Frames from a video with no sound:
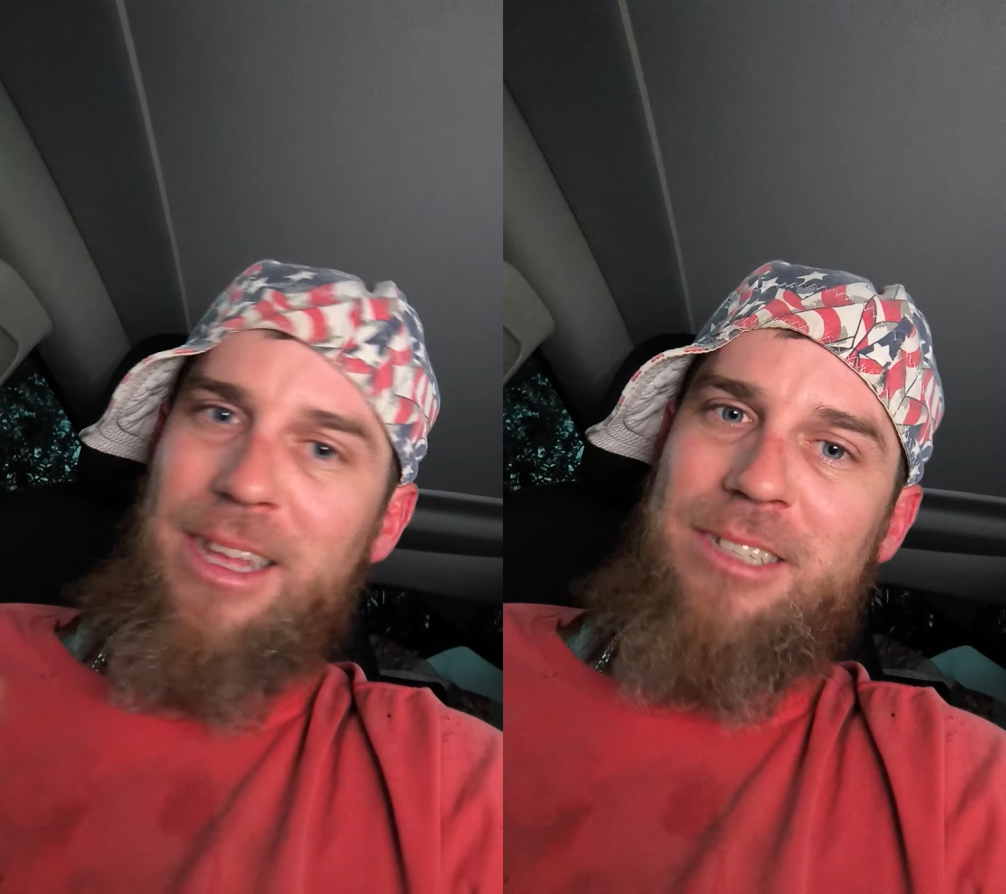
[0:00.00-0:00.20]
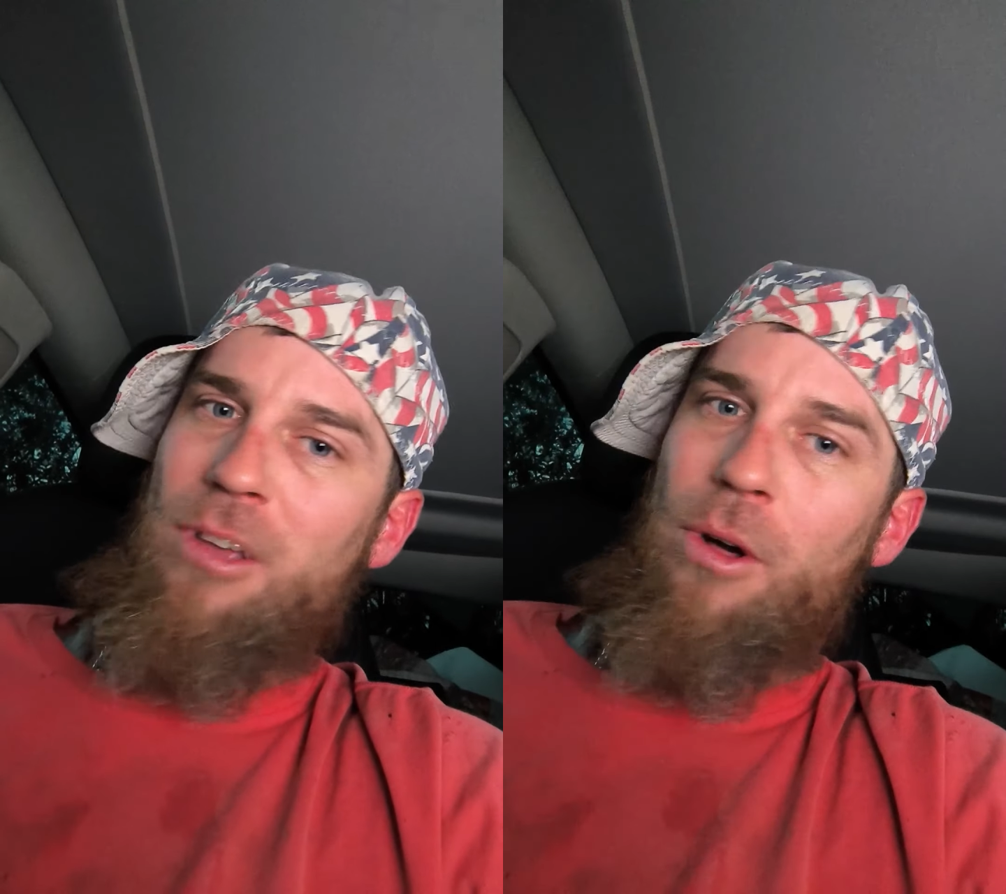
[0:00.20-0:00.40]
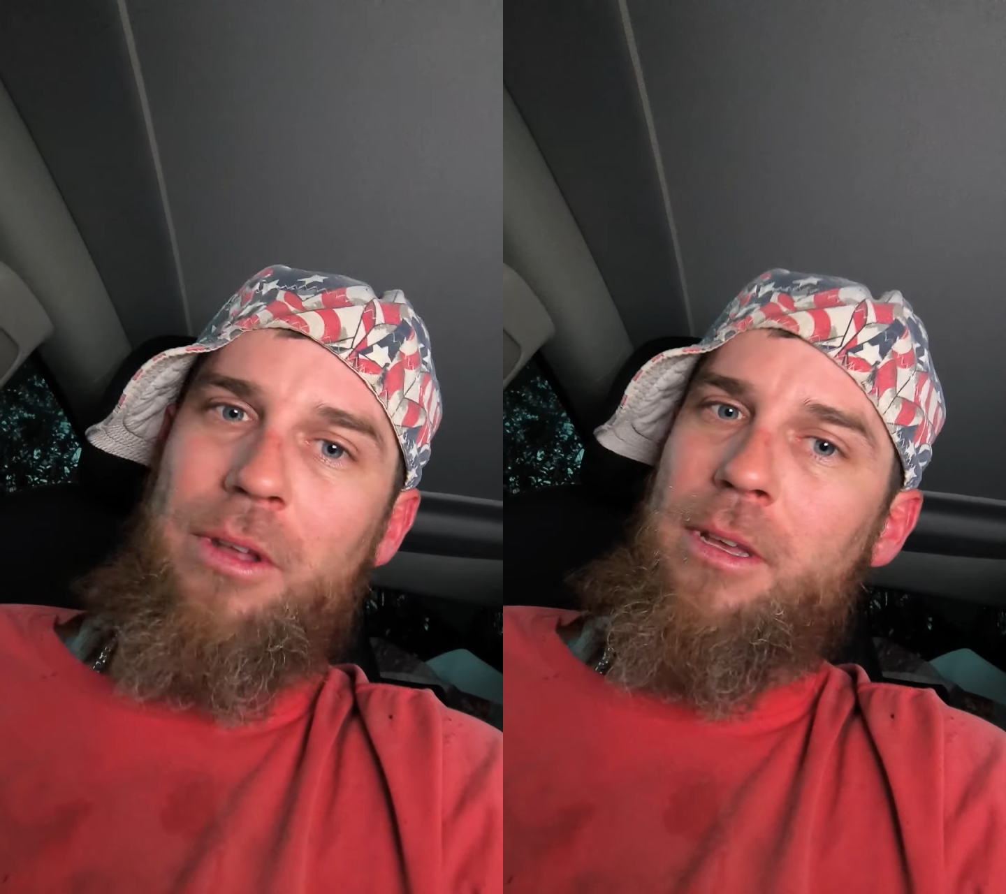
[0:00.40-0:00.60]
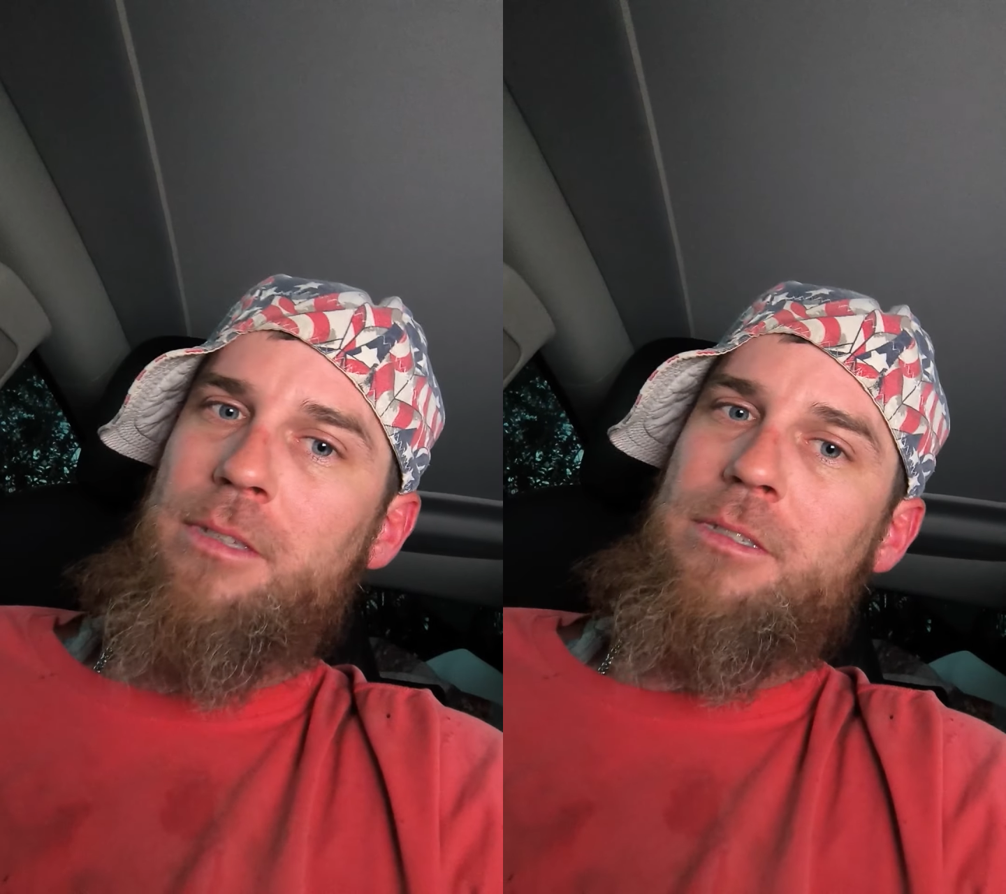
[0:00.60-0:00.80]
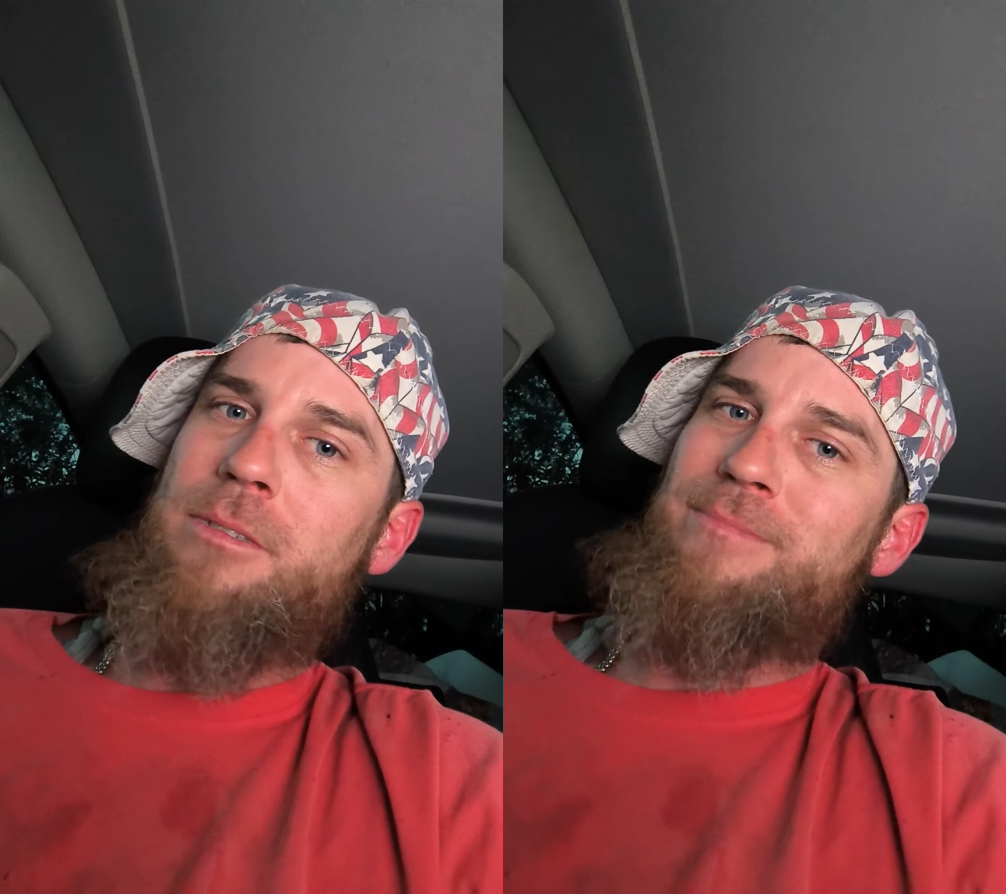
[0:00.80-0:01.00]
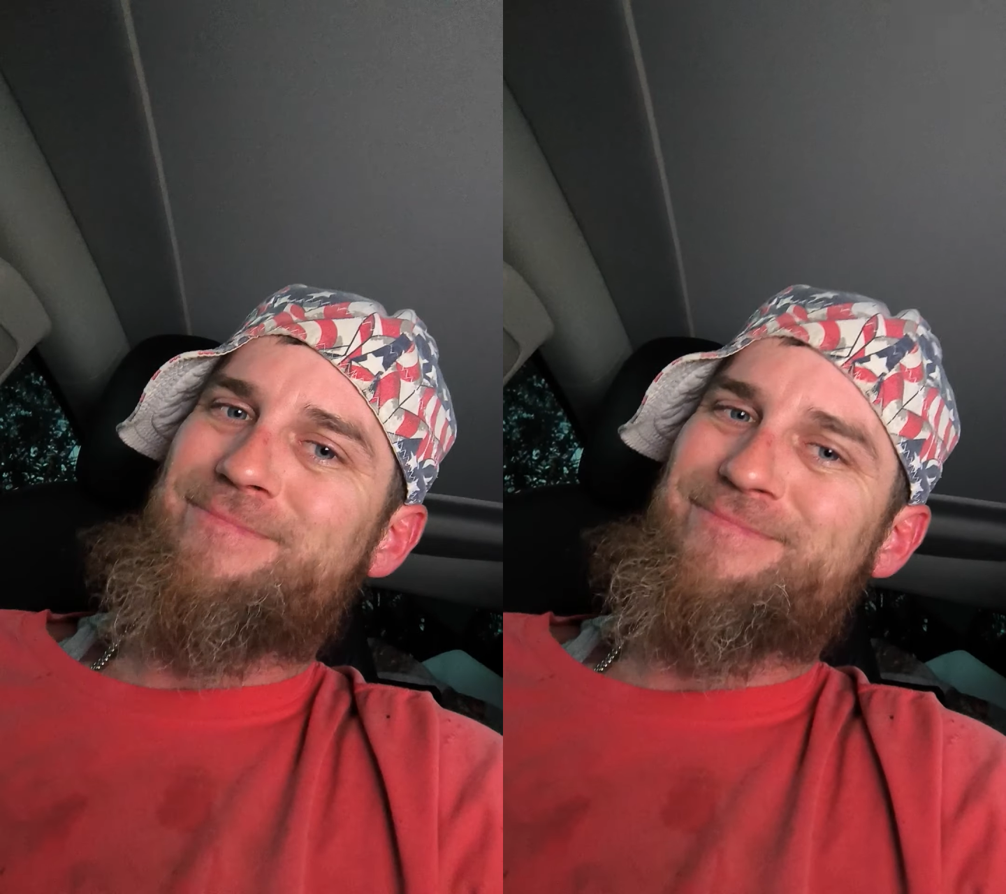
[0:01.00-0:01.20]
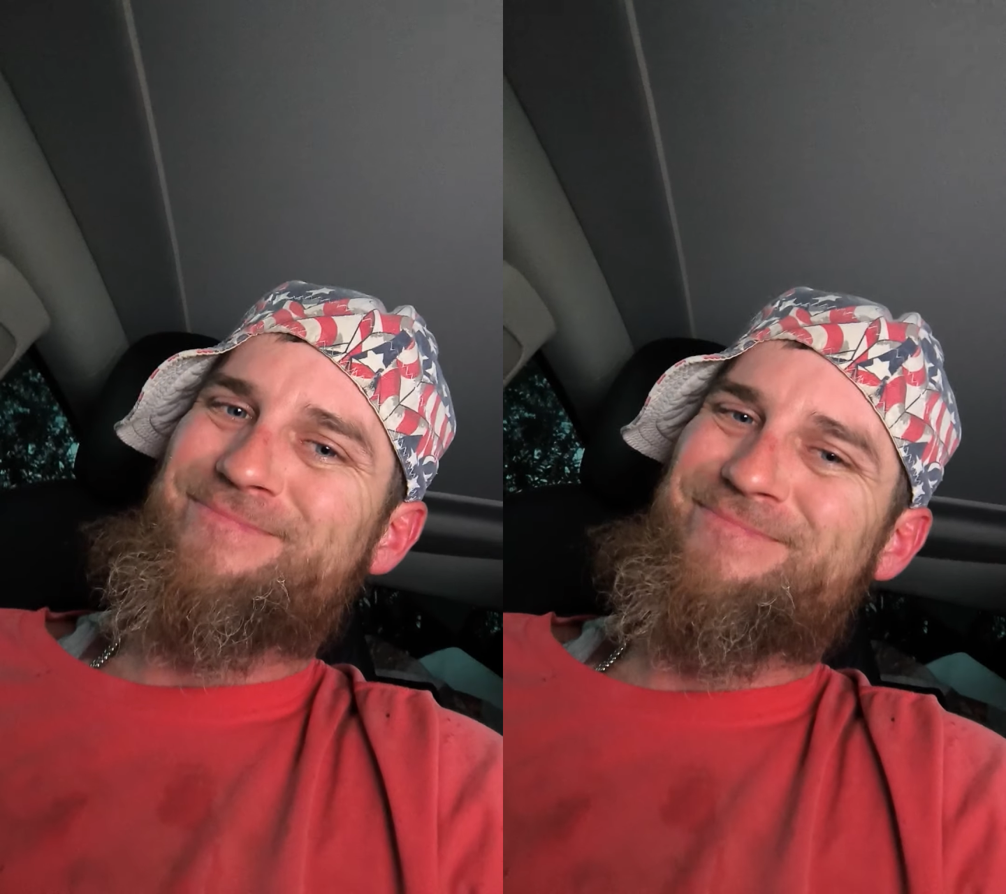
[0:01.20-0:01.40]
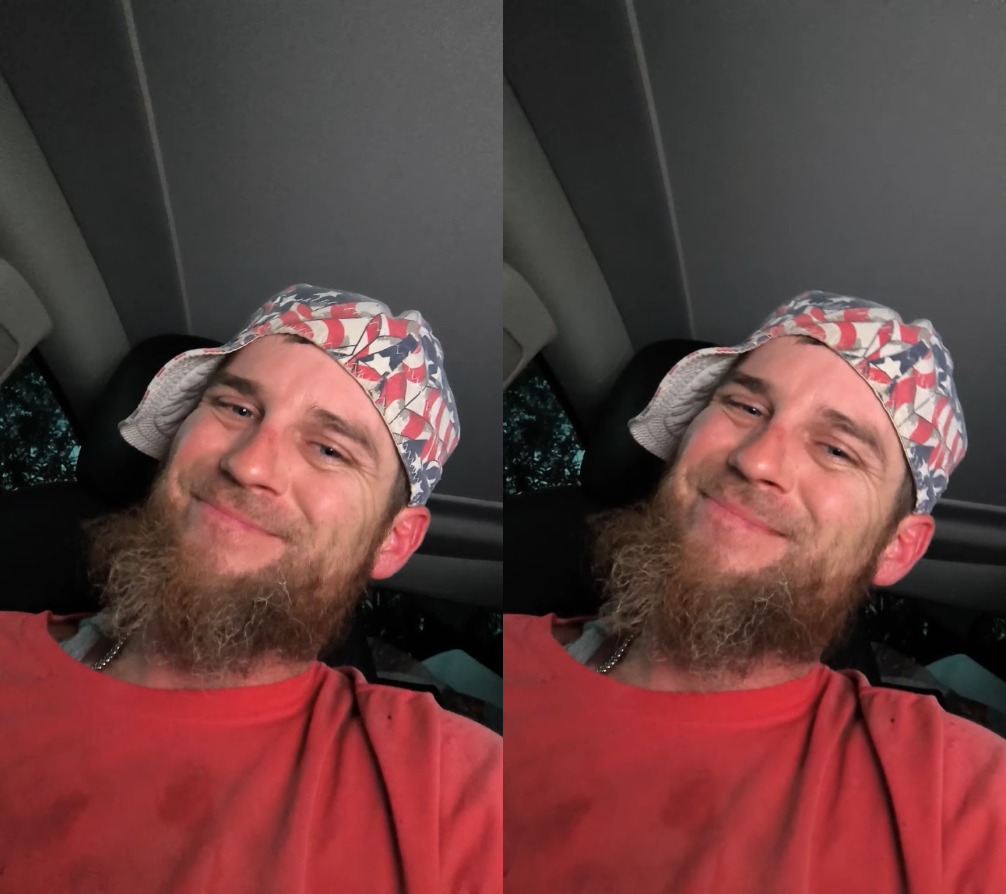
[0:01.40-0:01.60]
That's all it is.
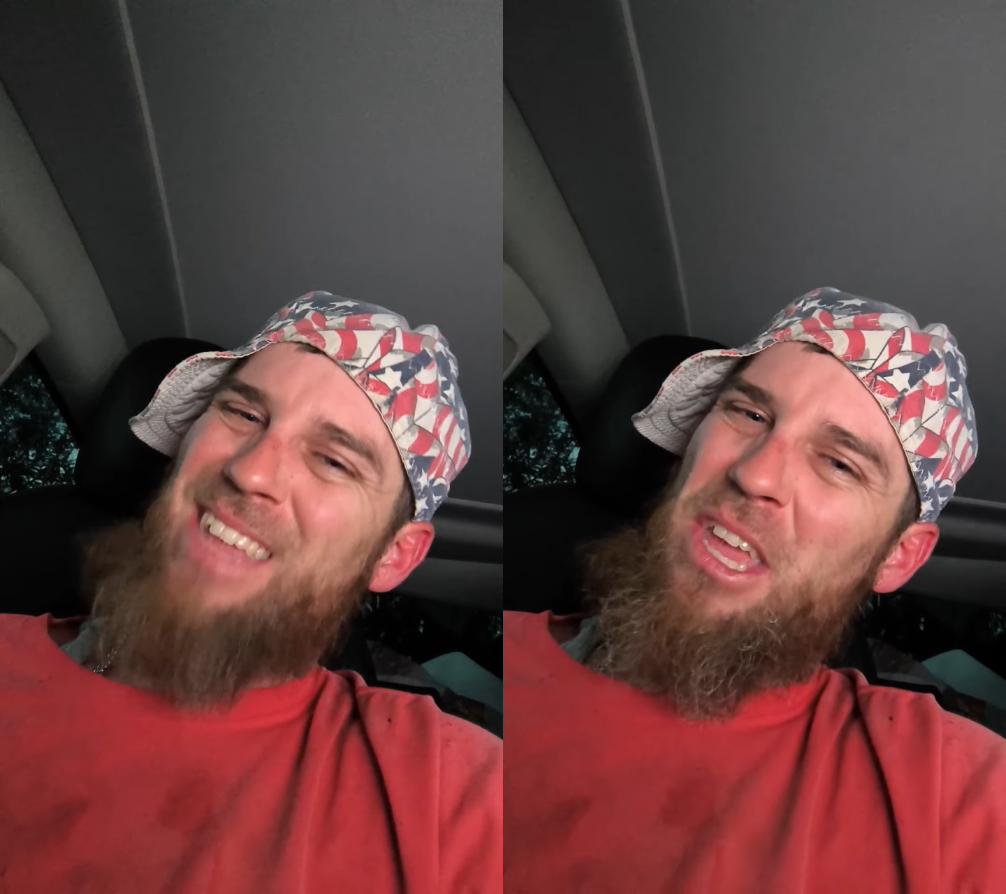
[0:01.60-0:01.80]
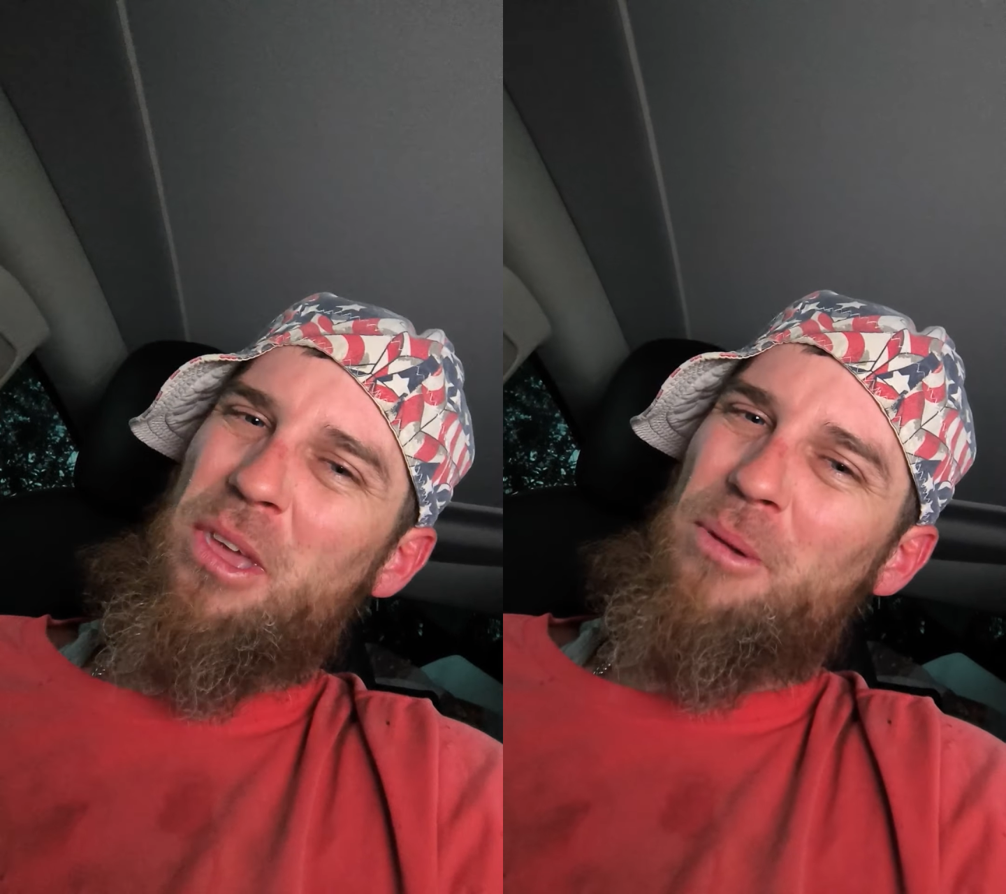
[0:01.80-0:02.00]
Thank